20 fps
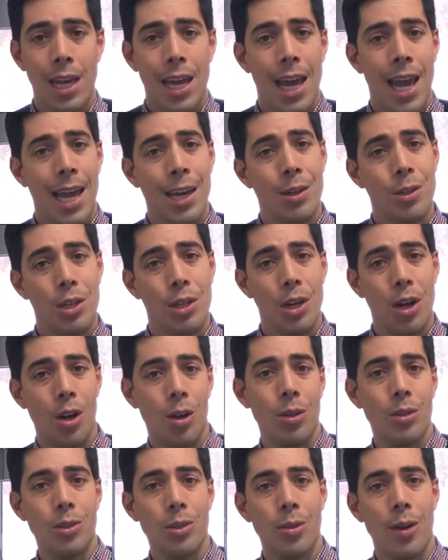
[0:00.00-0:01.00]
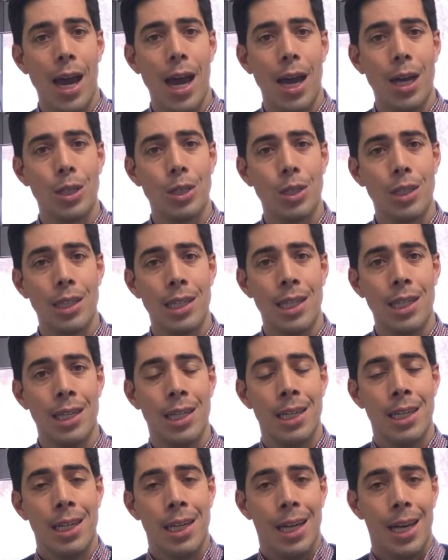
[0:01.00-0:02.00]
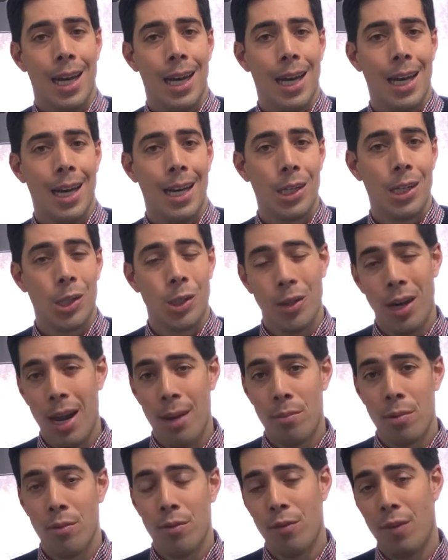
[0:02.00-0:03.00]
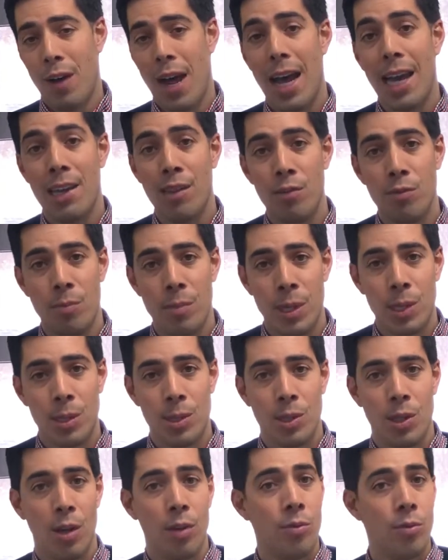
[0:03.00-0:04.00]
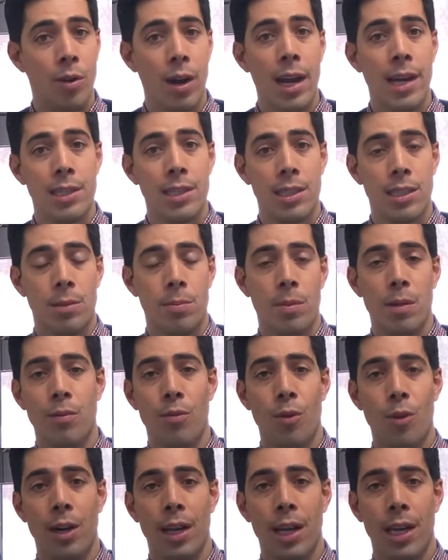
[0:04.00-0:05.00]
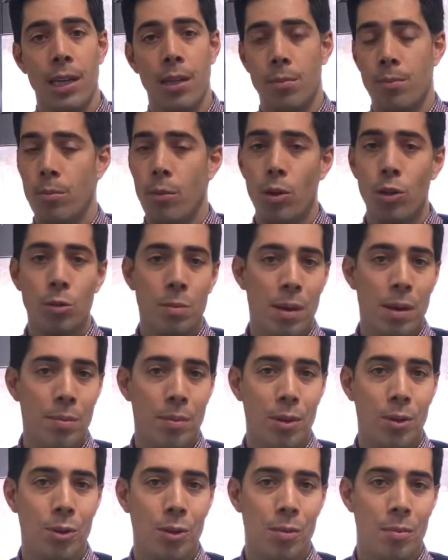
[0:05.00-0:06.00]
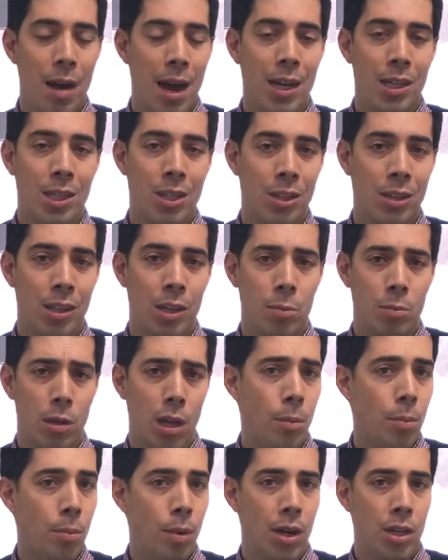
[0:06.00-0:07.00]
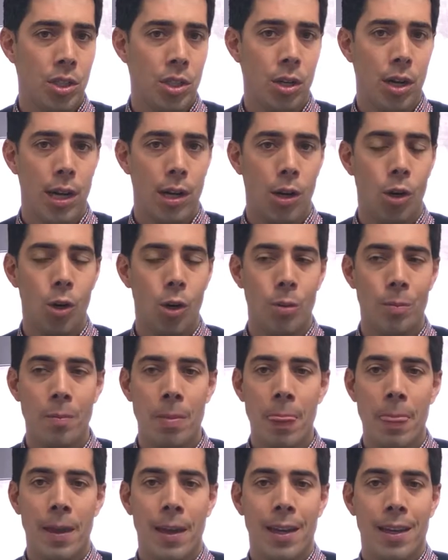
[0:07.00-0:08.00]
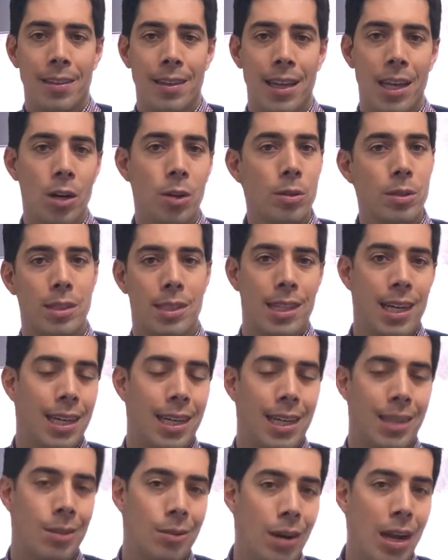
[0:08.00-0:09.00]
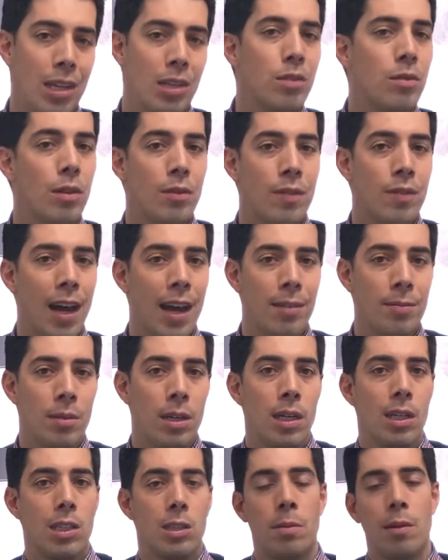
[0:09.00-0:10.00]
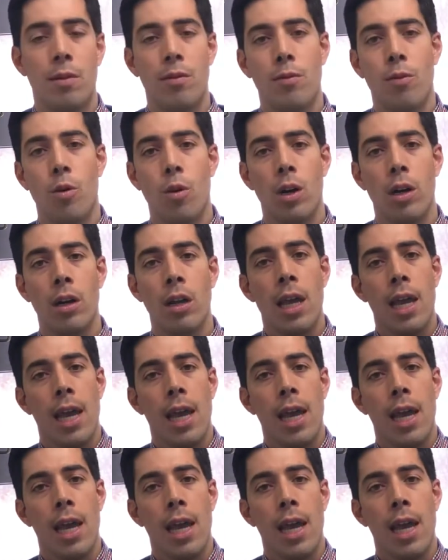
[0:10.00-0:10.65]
And you should also actually grab 5 minutes of rest beforehand. Most people who are monitoring their blood pressure at home, they don't sit and rest for 5 minutes before.